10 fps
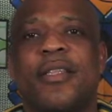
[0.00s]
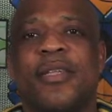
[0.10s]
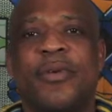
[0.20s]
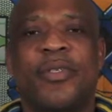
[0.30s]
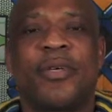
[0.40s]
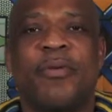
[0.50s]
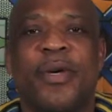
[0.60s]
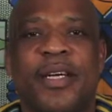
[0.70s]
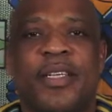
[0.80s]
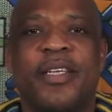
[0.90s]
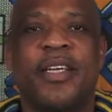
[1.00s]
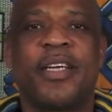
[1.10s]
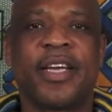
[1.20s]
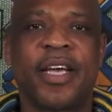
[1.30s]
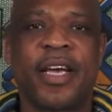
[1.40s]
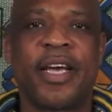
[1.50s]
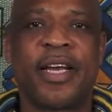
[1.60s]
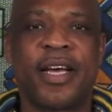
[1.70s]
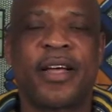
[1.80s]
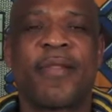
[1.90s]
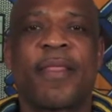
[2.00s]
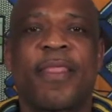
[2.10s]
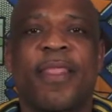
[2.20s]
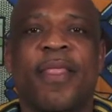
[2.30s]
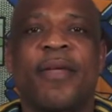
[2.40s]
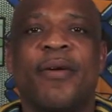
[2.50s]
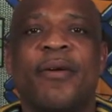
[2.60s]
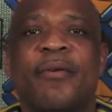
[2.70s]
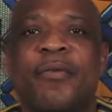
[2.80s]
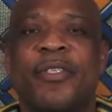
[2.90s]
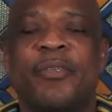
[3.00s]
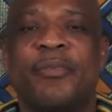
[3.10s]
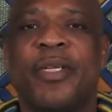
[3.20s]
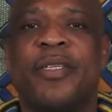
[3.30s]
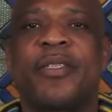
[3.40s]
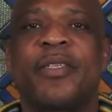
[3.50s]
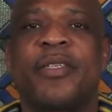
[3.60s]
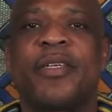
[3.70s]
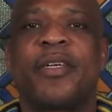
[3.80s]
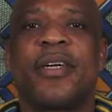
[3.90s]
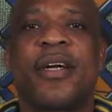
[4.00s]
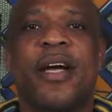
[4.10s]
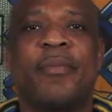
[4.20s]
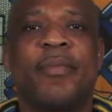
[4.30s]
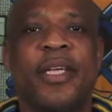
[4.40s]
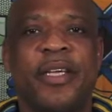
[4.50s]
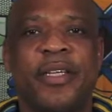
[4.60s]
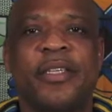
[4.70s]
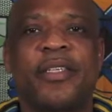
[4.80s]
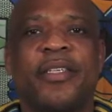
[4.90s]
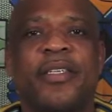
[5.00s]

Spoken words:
There was a word ngena, which means come in.